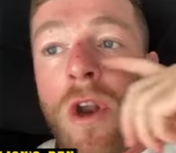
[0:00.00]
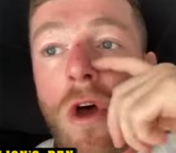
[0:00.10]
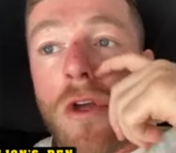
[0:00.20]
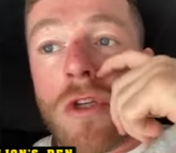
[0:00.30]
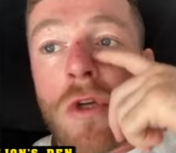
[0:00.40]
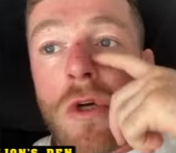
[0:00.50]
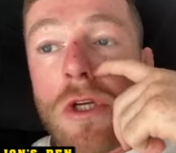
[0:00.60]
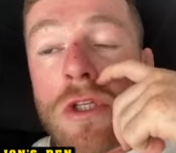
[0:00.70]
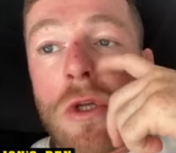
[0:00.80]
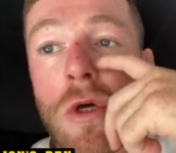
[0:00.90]
in all. So,
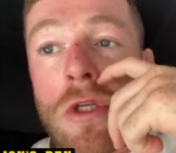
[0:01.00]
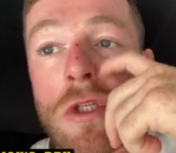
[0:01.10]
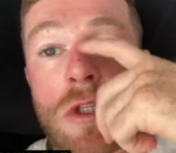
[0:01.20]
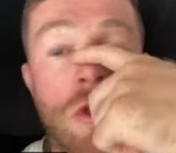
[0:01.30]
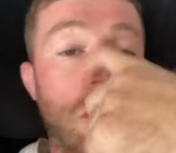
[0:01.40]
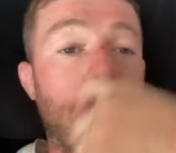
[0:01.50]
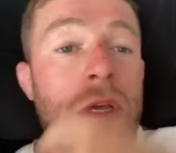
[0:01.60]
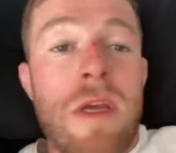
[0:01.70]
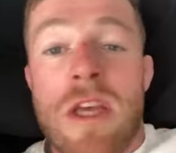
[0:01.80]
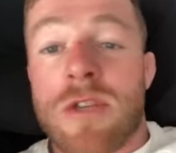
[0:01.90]
it's not, it's,
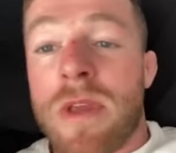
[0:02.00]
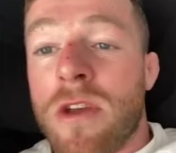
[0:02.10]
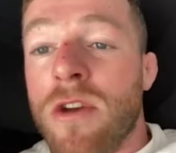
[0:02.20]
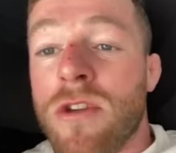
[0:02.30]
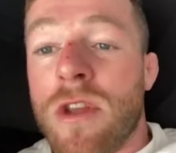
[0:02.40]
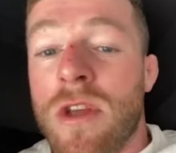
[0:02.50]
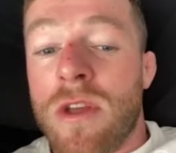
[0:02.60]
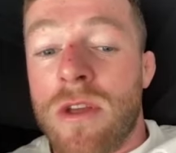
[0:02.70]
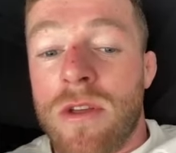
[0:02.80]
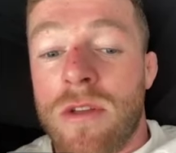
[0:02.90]
it's been good
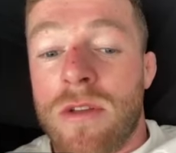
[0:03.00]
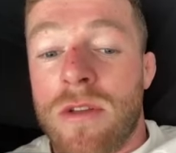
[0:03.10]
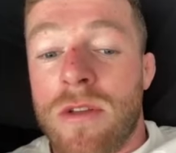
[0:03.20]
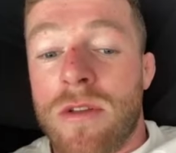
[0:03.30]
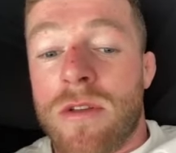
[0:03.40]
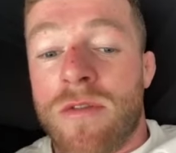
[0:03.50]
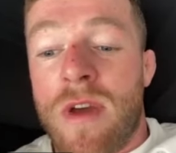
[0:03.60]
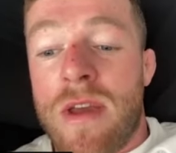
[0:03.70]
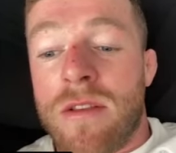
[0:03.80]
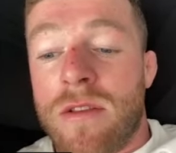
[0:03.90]
The to
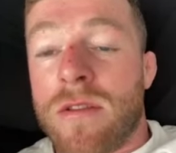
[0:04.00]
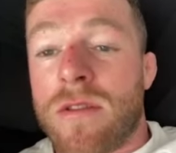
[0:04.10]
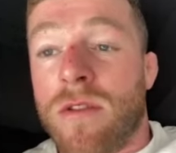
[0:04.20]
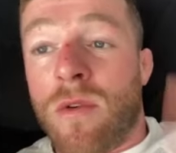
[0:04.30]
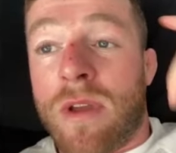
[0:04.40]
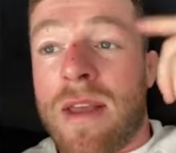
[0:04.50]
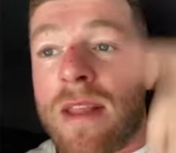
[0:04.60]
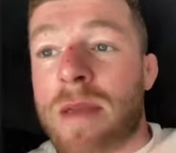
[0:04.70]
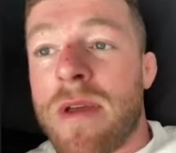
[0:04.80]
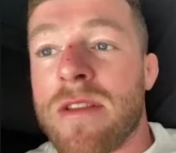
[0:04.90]
find they'll get
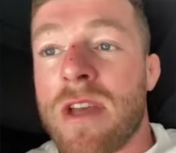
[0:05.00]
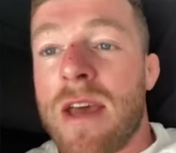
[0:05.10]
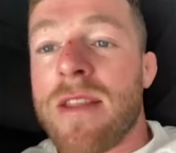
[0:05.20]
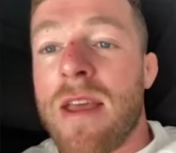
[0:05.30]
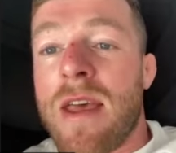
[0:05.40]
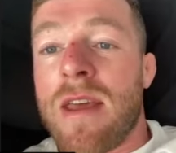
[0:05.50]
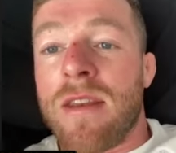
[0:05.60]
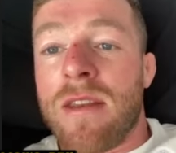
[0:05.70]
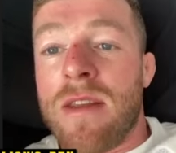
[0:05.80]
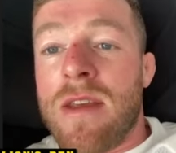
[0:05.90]
deep inside the head
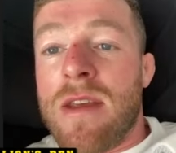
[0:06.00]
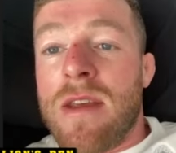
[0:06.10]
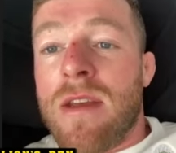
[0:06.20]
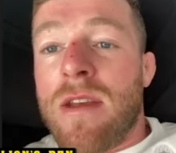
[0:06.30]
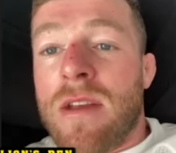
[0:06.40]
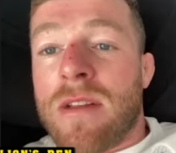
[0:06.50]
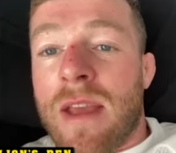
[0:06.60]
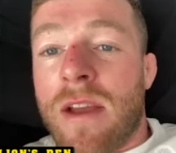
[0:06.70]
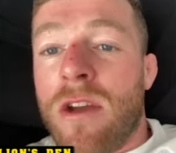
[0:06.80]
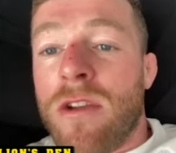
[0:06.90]
and
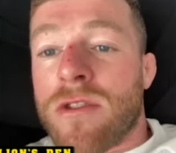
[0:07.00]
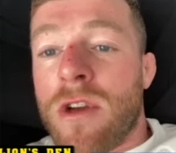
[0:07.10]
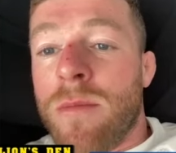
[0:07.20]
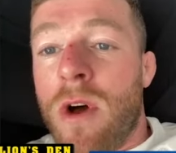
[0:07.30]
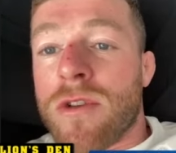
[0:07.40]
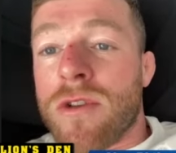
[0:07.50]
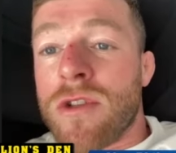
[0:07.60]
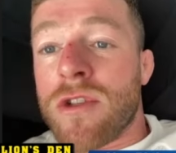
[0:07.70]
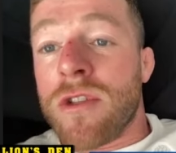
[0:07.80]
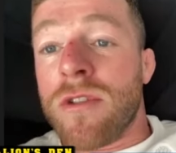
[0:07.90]
pick out some
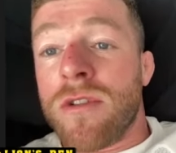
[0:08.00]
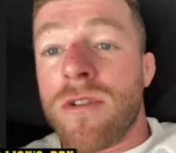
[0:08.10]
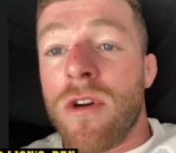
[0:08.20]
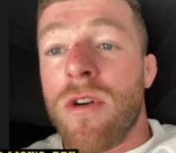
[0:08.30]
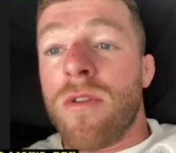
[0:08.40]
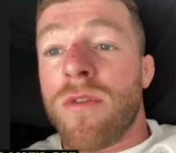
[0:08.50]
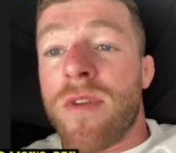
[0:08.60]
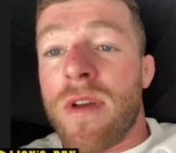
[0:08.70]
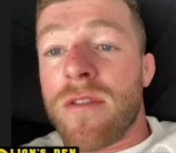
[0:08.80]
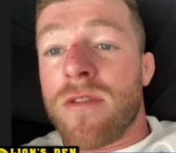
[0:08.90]
boxes and they'll
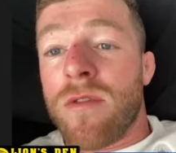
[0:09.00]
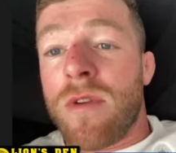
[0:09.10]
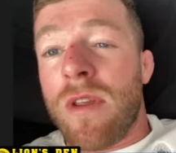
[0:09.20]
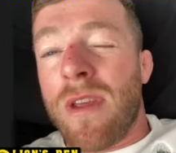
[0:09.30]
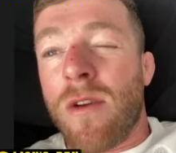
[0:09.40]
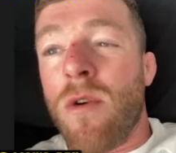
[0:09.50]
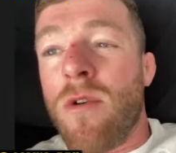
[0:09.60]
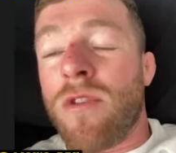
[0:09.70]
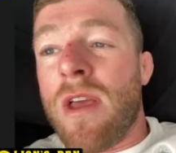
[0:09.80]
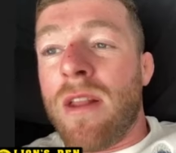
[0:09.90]
really go
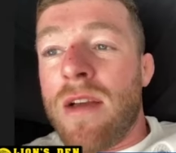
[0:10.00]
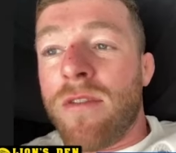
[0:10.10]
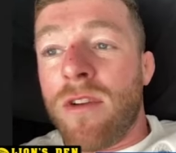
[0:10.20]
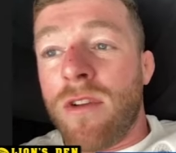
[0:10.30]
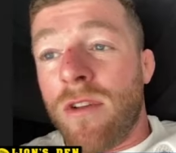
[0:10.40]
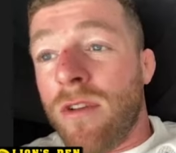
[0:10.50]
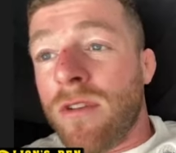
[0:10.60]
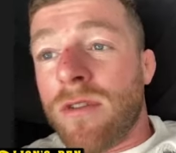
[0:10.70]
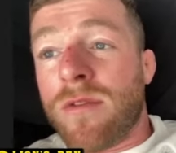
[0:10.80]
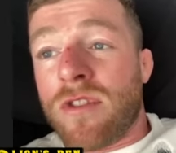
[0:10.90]
to a level
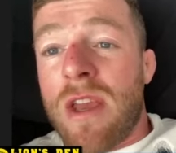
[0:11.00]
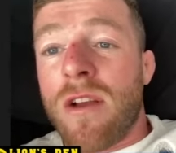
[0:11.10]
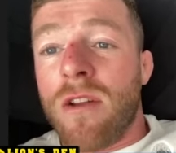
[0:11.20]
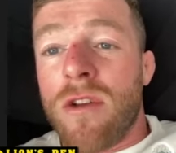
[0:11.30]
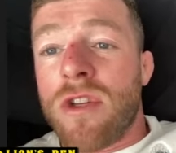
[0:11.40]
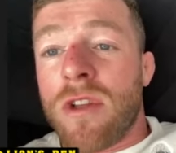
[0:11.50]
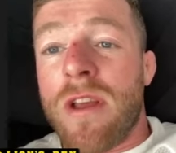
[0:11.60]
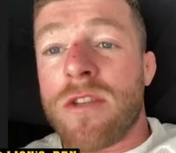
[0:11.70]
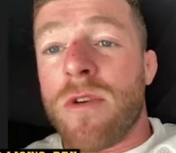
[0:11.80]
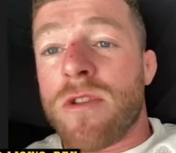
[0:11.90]
psychologically
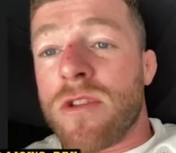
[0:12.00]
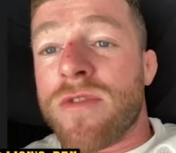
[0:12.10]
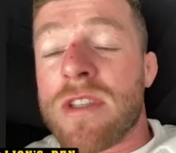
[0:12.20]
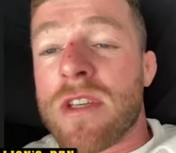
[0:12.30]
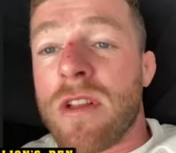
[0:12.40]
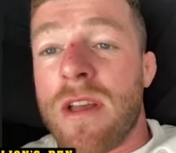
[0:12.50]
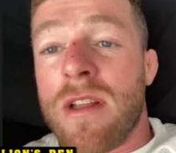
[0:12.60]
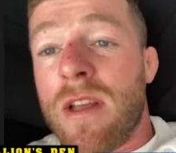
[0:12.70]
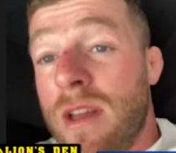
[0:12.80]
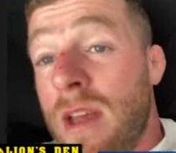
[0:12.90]
as much as physically
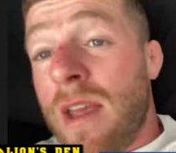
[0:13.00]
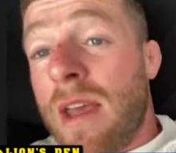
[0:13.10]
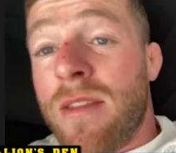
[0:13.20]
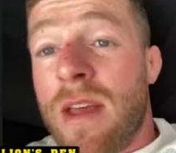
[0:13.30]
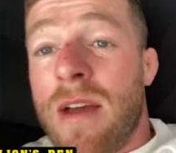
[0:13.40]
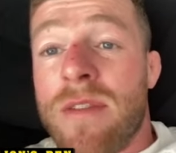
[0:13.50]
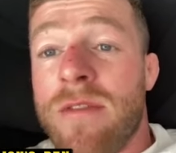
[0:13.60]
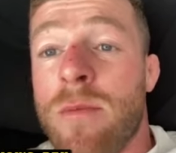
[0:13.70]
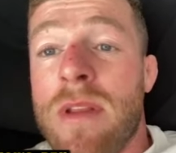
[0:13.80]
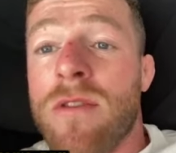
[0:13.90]
that again that I've
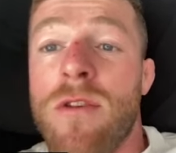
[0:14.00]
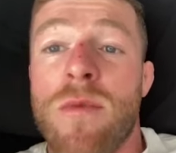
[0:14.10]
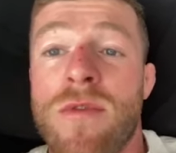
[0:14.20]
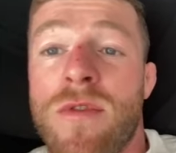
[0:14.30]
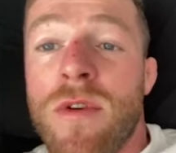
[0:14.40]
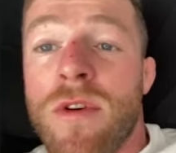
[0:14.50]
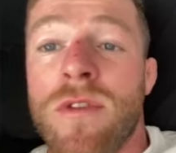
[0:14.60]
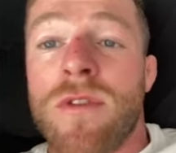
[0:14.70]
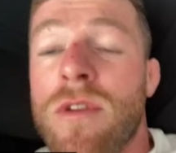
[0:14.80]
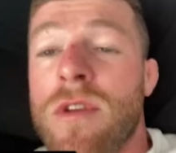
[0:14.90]
never been to before
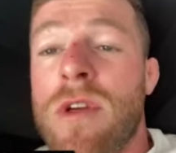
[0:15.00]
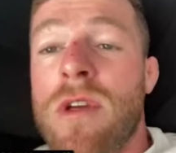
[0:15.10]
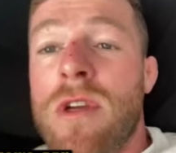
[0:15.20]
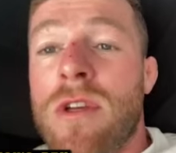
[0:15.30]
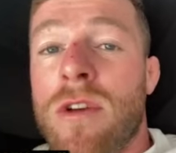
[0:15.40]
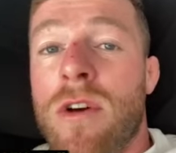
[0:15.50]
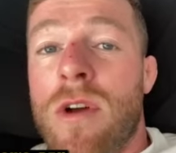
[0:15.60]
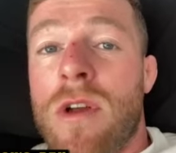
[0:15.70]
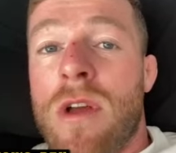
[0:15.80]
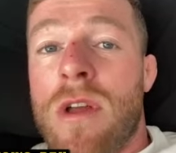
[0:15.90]
and you
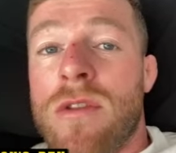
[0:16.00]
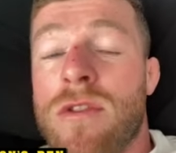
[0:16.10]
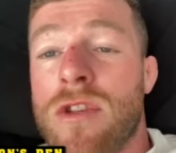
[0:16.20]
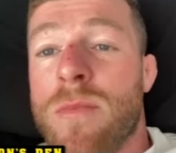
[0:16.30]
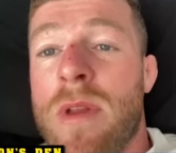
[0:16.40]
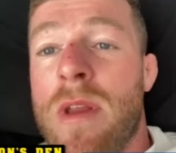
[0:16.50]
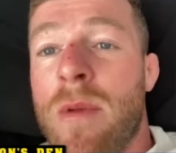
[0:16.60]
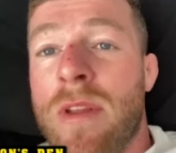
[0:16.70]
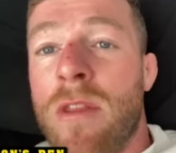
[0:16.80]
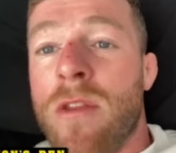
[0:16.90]
know, and just being
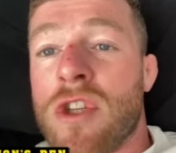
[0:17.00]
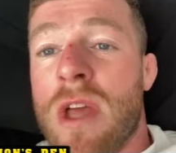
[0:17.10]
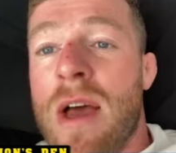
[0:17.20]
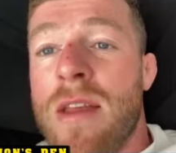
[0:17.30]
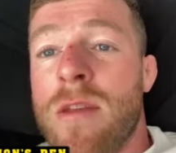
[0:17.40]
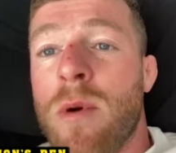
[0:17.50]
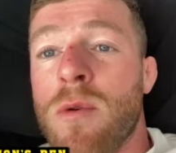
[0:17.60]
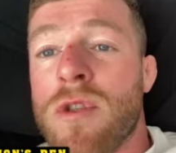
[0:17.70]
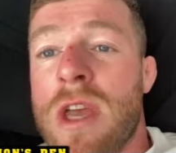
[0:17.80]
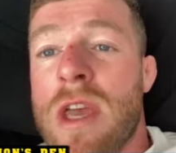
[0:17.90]
able to understand the
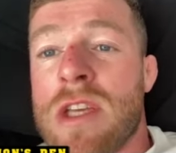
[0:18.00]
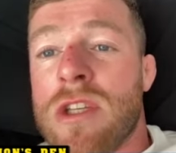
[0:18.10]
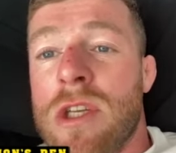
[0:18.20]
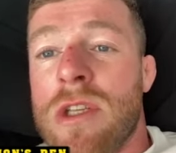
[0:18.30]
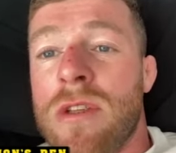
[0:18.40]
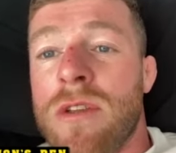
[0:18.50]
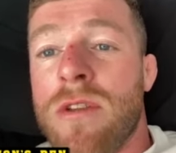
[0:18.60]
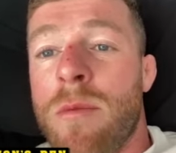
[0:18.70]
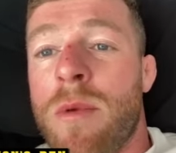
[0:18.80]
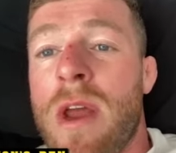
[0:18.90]
process and
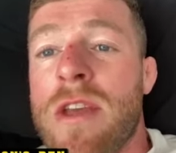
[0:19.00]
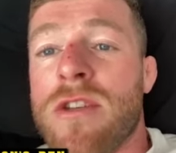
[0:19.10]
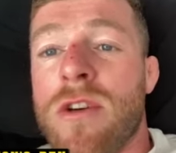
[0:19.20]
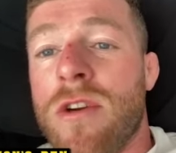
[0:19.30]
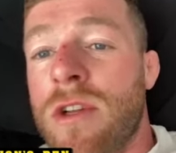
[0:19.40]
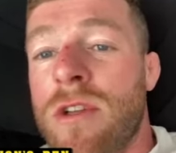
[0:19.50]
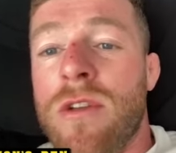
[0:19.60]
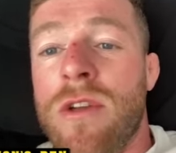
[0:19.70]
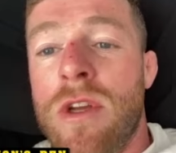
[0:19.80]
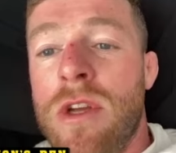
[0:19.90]
the pressure and you
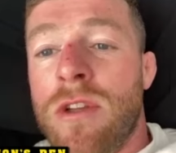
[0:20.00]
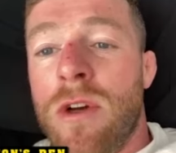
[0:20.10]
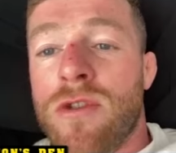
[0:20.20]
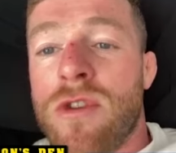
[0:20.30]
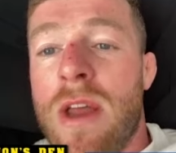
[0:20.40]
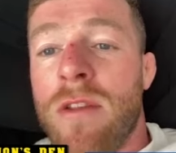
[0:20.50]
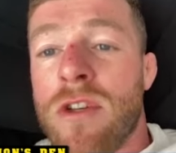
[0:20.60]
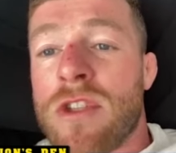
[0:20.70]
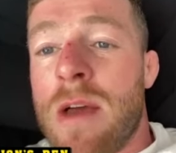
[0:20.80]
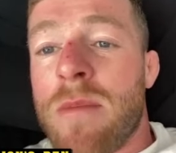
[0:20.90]
know, try and
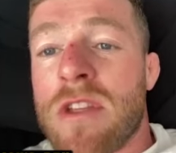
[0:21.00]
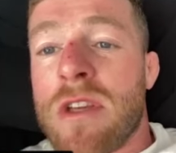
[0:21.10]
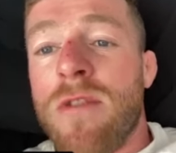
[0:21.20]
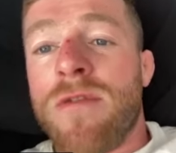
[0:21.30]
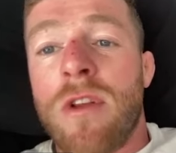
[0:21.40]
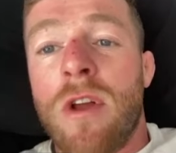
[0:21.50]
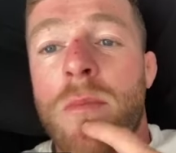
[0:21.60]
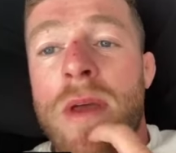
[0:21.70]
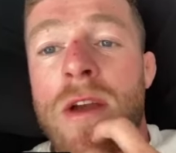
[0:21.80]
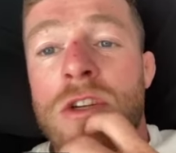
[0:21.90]
understand myself a lot
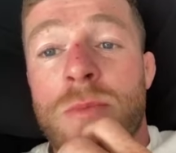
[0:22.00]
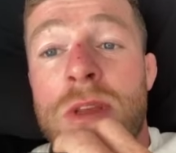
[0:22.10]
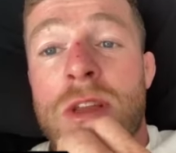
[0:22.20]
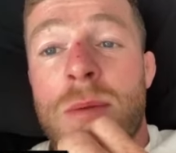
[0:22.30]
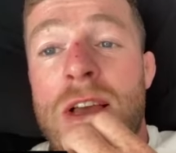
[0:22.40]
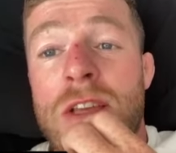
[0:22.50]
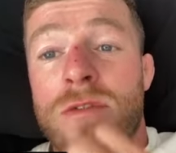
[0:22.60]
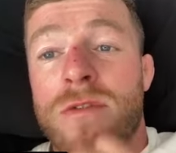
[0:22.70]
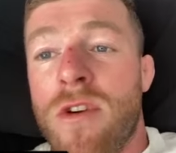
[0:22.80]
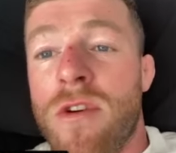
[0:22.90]
better has been a
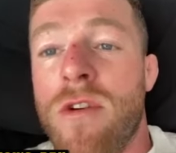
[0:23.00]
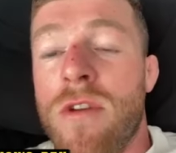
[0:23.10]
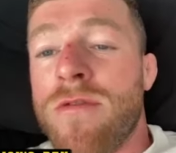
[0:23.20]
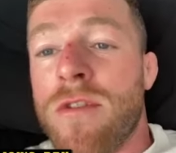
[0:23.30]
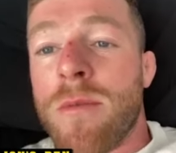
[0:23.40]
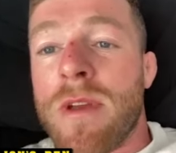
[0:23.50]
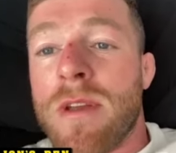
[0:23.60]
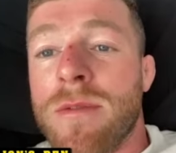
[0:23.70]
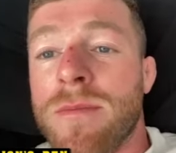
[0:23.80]
massive turnaround for me.